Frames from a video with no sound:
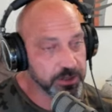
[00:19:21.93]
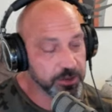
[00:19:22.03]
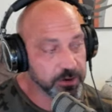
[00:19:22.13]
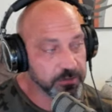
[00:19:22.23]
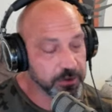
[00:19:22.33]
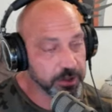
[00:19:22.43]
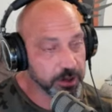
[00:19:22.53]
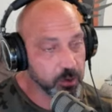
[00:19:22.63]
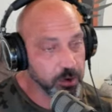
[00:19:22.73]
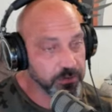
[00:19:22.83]
I thought I felt like
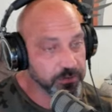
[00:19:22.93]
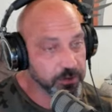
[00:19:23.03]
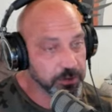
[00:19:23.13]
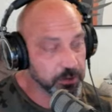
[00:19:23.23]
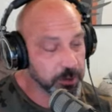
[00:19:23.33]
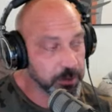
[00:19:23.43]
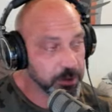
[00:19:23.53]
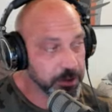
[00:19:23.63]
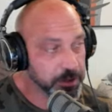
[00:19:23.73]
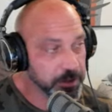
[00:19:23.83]
water flowing through my
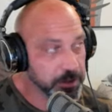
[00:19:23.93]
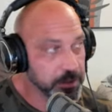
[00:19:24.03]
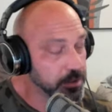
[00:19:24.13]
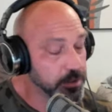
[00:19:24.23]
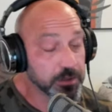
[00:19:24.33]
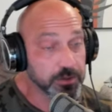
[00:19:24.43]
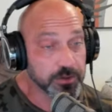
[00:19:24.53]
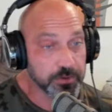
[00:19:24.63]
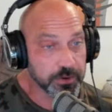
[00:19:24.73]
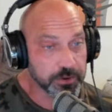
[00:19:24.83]
body.
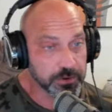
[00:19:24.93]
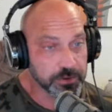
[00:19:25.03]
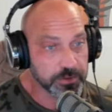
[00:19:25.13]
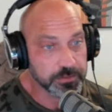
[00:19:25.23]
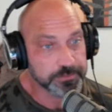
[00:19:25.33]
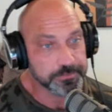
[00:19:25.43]
This is very interesting.